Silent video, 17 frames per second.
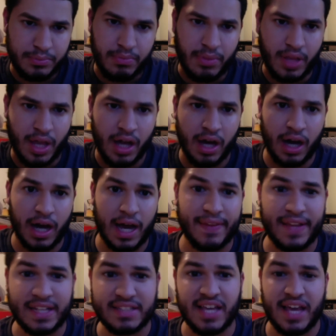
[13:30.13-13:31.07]

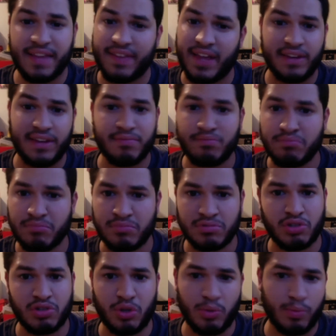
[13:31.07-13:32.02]
And that's it. And then
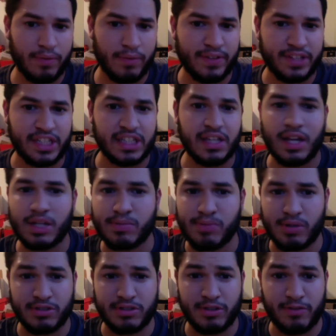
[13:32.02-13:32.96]
so you win $50
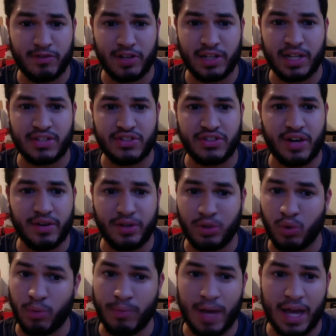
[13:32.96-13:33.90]
plus a free Legendary
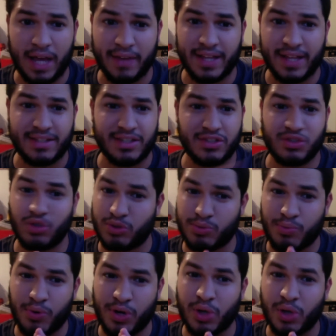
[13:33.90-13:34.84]
Duel mat, and that's it. So it's
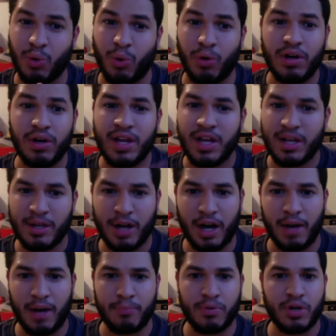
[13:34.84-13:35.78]
pretty cool.
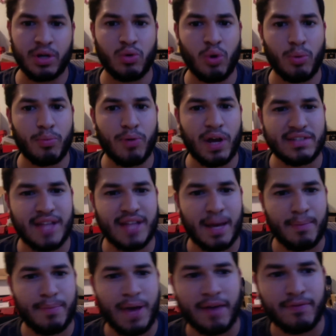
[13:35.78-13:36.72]
Pretty cool prize,
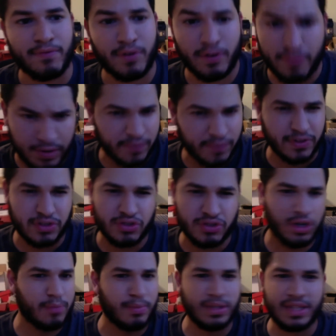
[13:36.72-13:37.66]
not bad. For the first
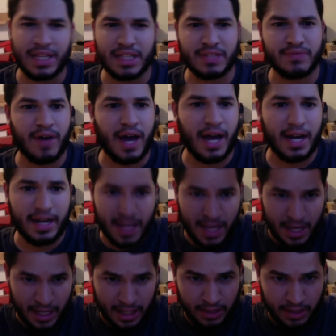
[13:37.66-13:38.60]
tournament, that's fine.
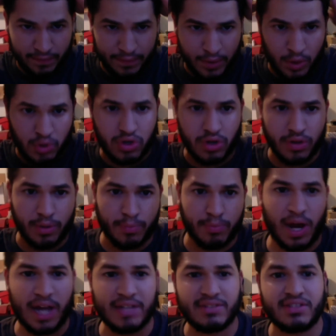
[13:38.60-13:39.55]
In the future, the
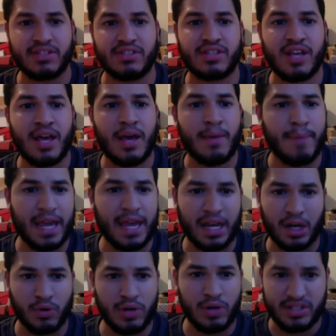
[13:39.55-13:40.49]
prizes may
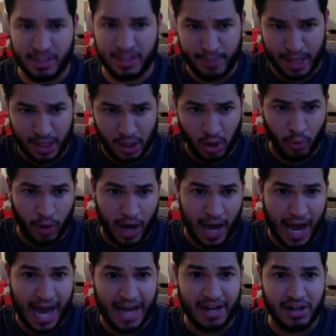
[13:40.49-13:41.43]
increase and may go
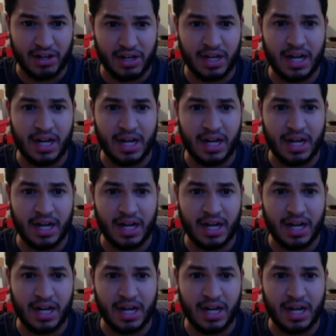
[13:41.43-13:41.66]
higher.